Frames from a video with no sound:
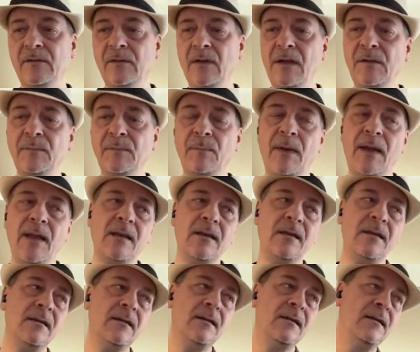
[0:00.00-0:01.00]
So
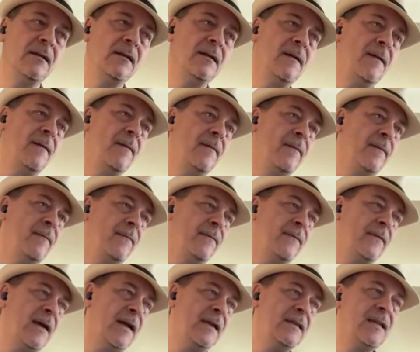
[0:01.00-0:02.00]

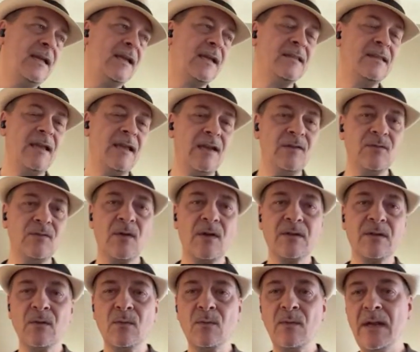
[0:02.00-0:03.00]
I take a day
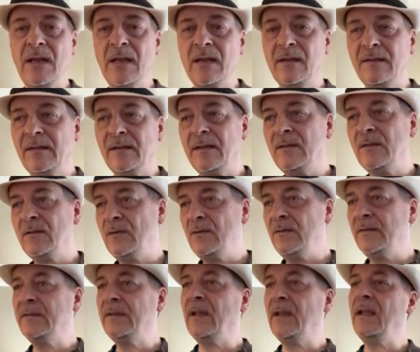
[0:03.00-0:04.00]
throughout the week, and I say
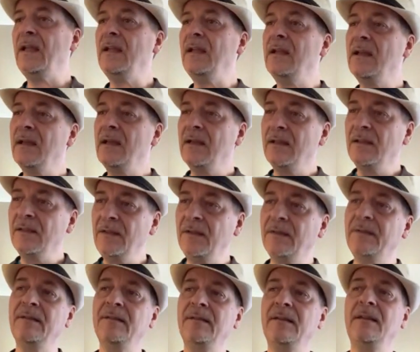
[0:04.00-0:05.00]
Tuesday,
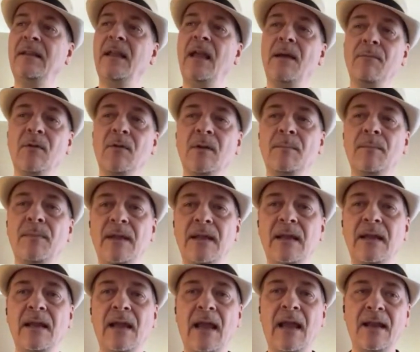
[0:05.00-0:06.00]
this is the day I'm going to
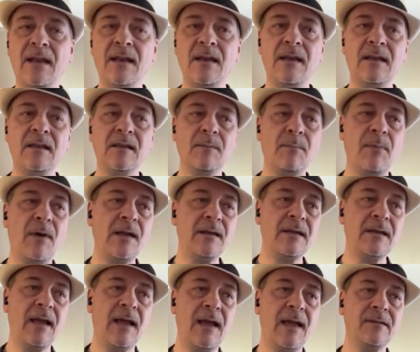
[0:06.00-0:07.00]
be editing the
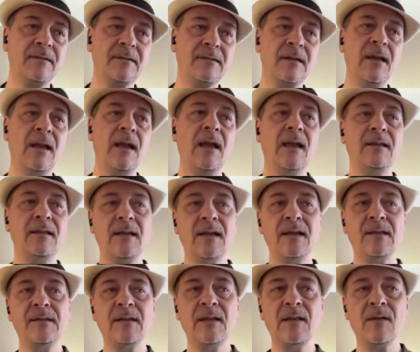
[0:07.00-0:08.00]
podcast. It
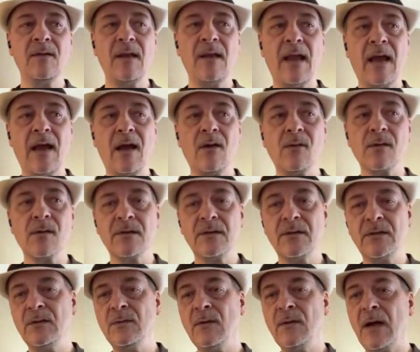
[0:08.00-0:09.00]
takes either an hour,
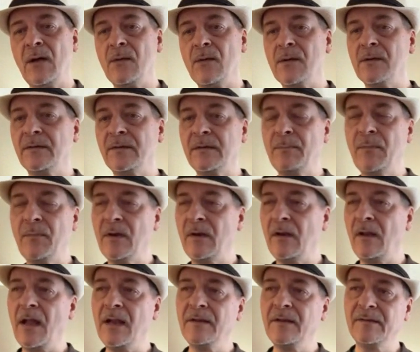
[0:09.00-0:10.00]
2 hours. I put
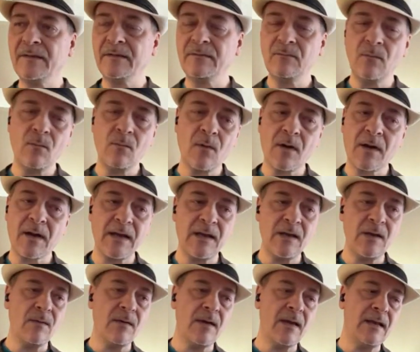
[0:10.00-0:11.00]
a lot of work
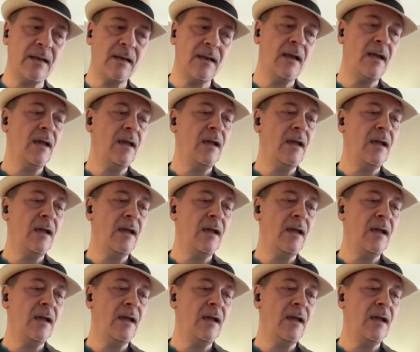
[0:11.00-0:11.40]
into it.